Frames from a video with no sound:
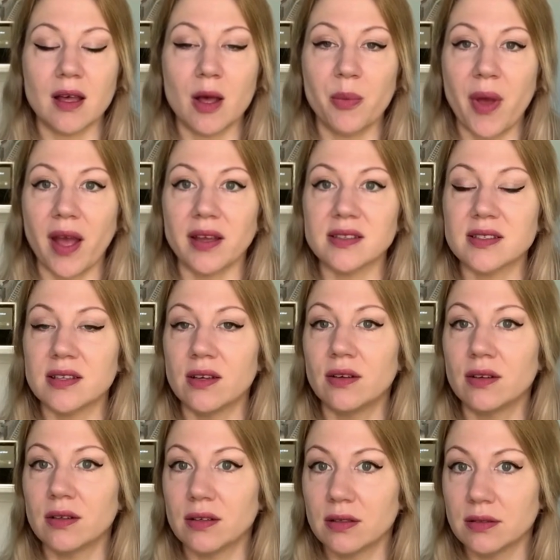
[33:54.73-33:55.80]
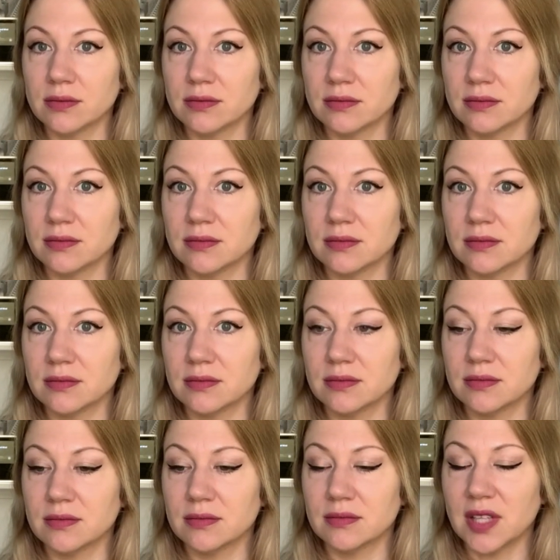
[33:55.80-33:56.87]
alpaca silk
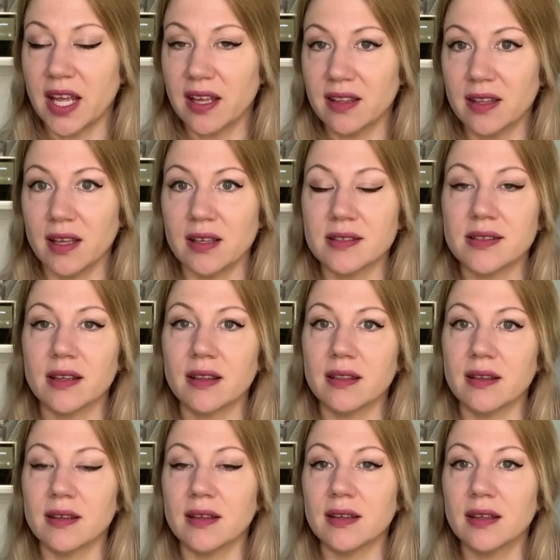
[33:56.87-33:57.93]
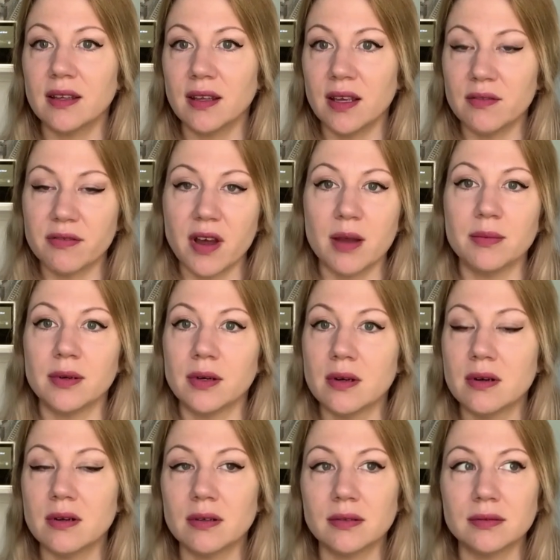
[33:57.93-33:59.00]
like this, like the King
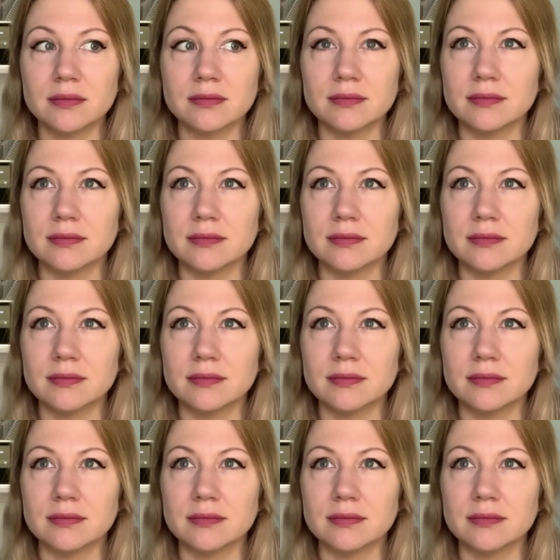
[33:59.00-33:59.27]
Fiber,